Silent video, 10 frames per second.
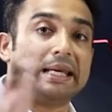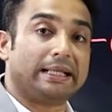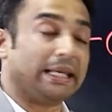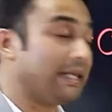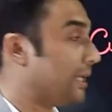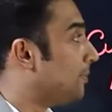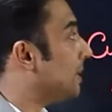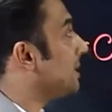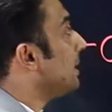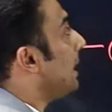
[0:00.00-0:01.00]
It
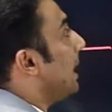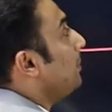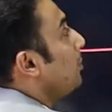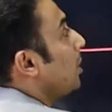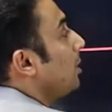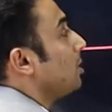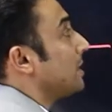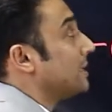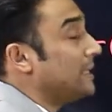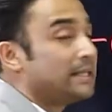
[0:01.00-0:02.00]
inhibits it and
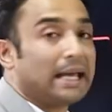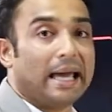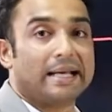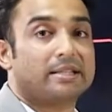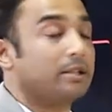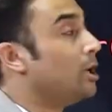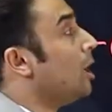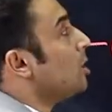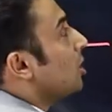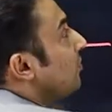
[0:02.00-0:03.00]
produces its action.
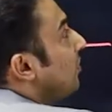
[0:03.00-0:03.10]
So